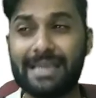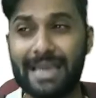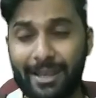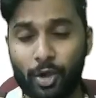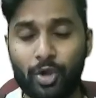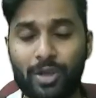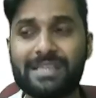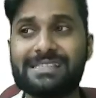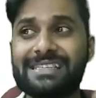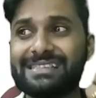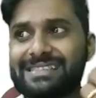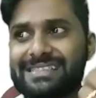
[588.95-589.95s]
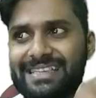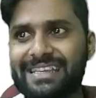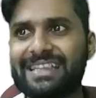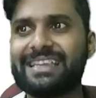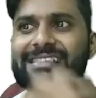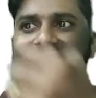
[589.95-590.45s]
analogy,
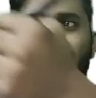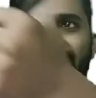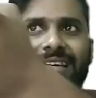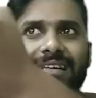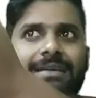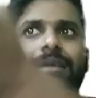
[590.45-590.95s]
series, and